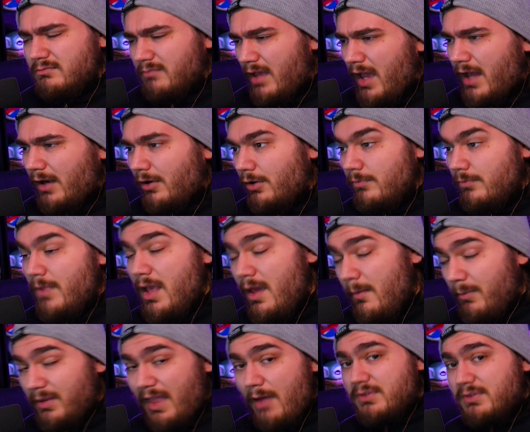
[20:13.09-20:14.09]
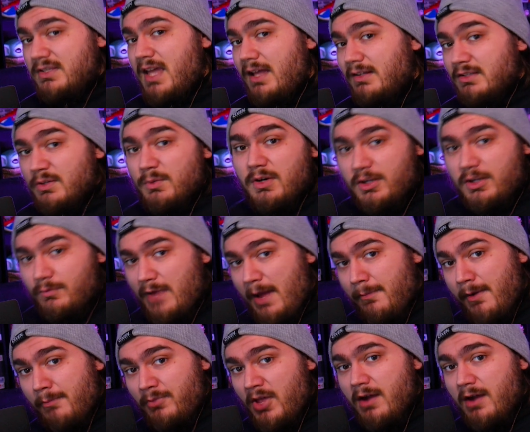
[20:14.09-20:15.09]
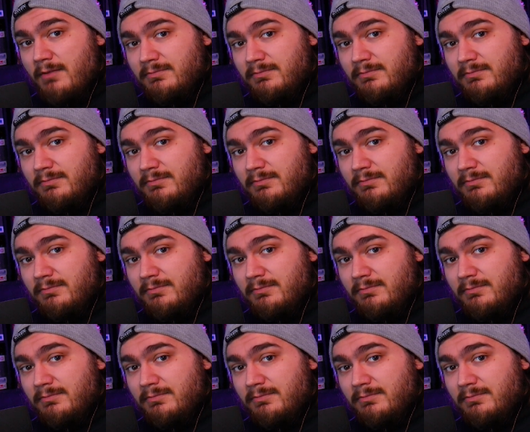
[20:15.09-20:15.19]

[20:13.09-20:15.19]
I don't know. But that was that. So we're going to wrap up there.